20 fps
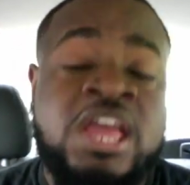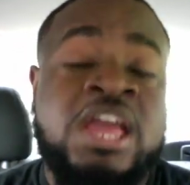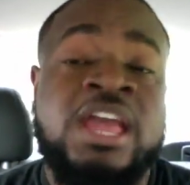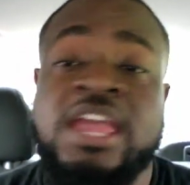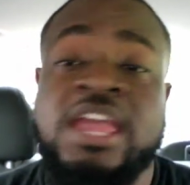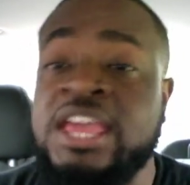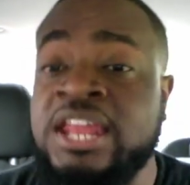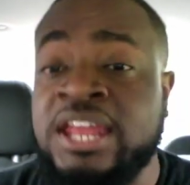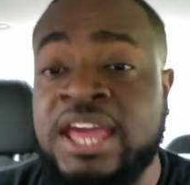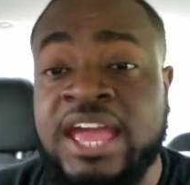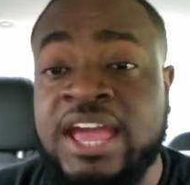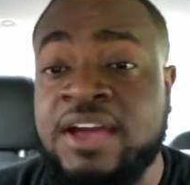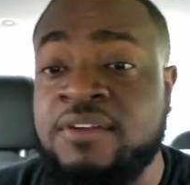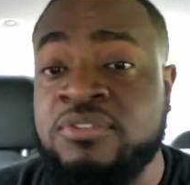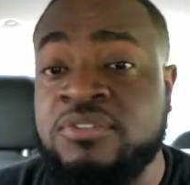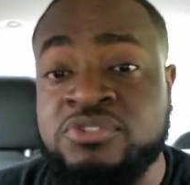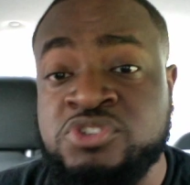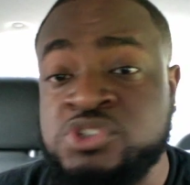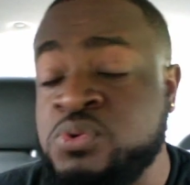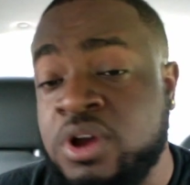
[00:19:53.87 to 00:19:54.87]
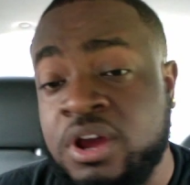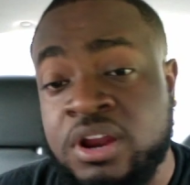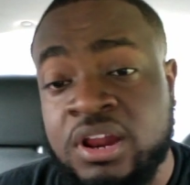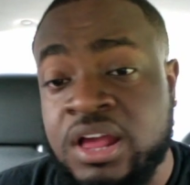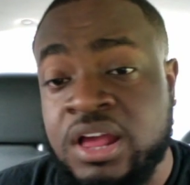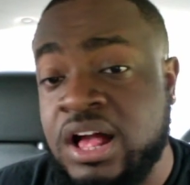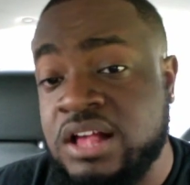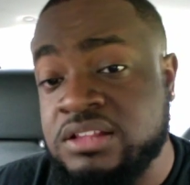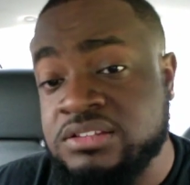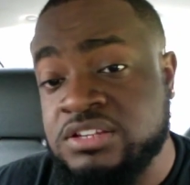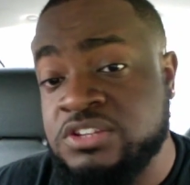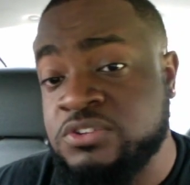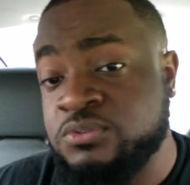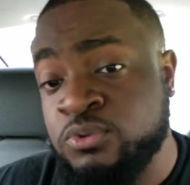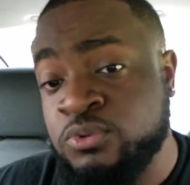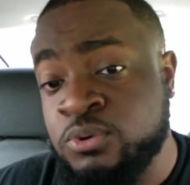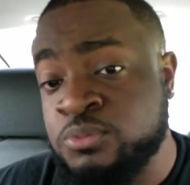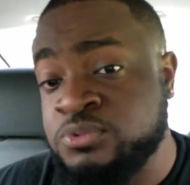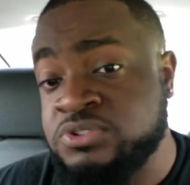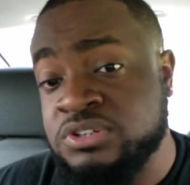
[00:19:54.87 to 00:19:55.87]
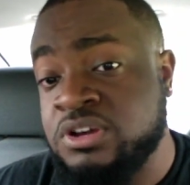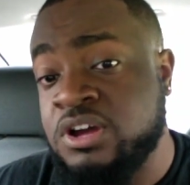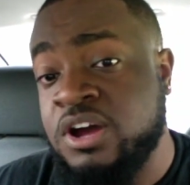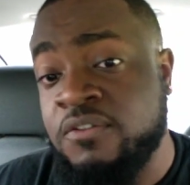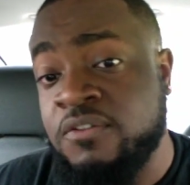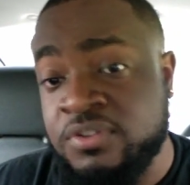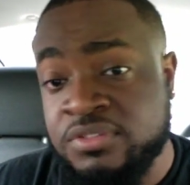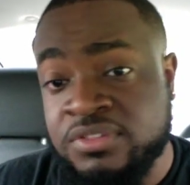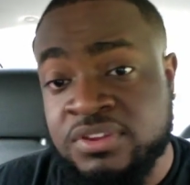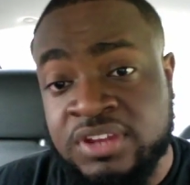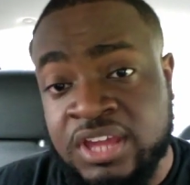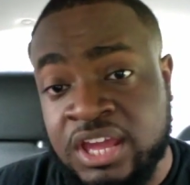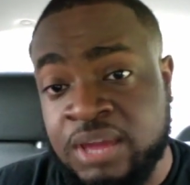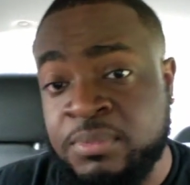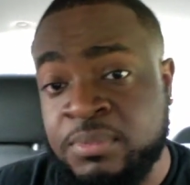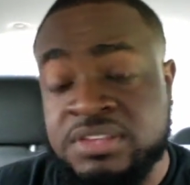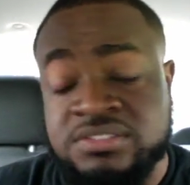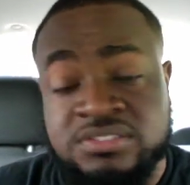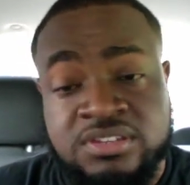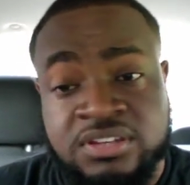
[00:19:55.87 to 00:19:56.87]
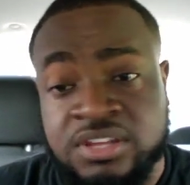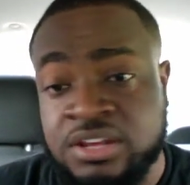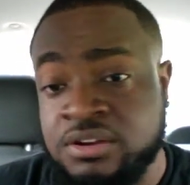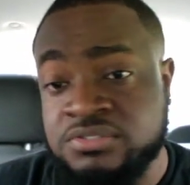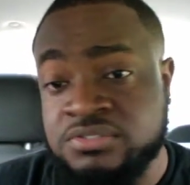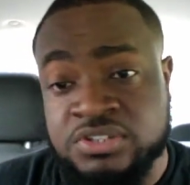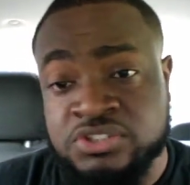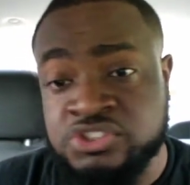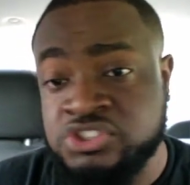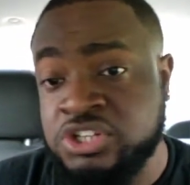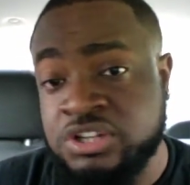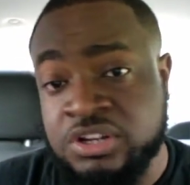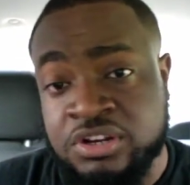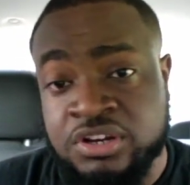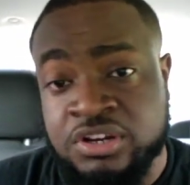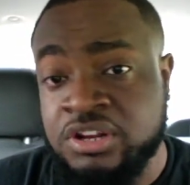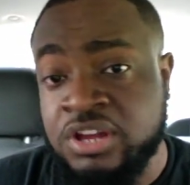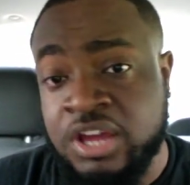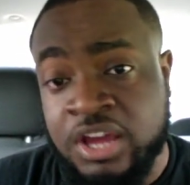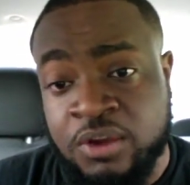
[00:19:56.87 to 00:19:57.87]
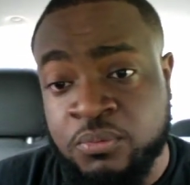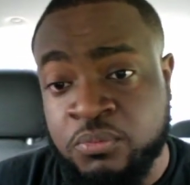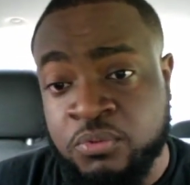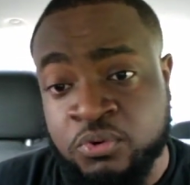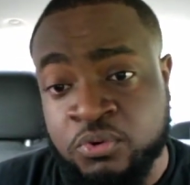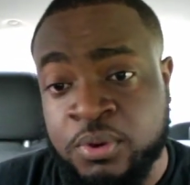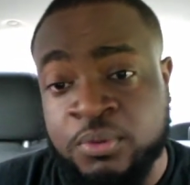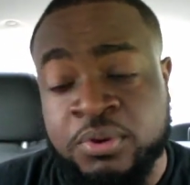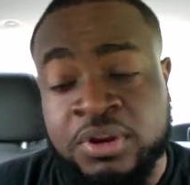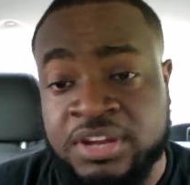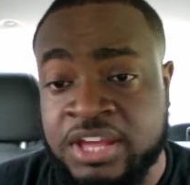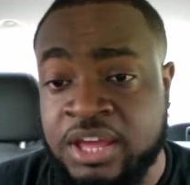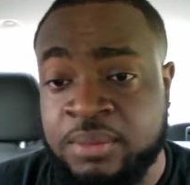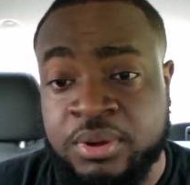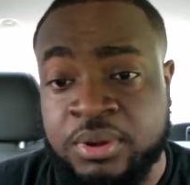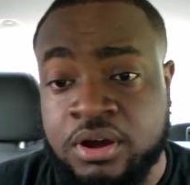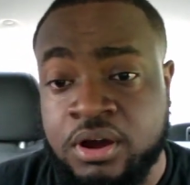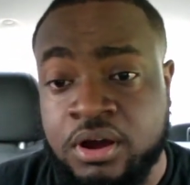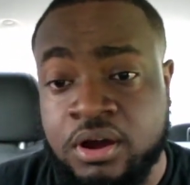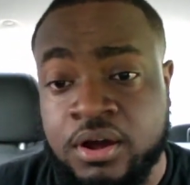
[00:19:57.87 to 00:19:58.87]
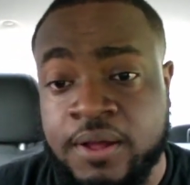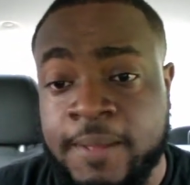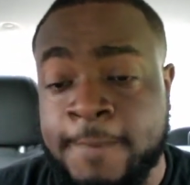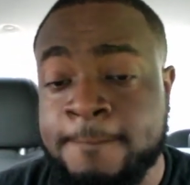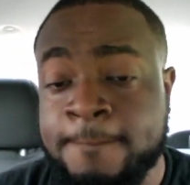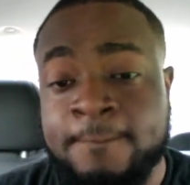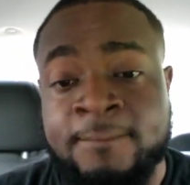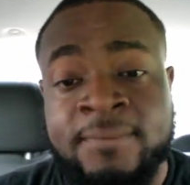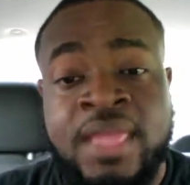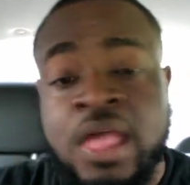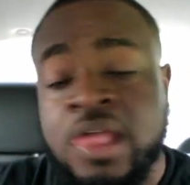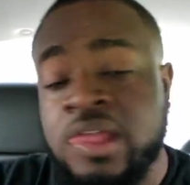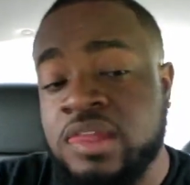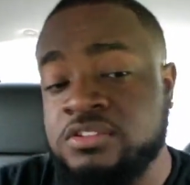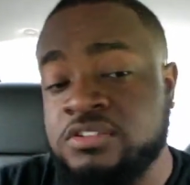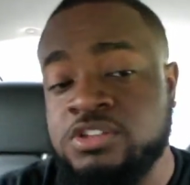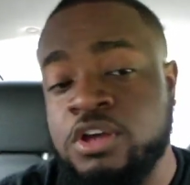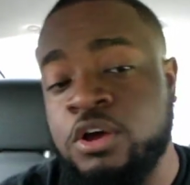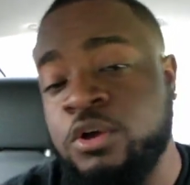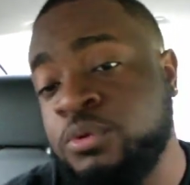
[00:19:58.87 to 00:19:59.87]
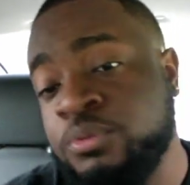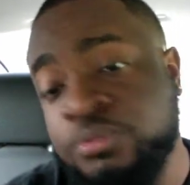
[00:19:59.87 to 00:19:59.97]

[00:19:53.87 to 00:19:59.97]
He didn't have a two hundred dollars in his room to cover the damn incidentals and shit in the damn room on the debit card. So,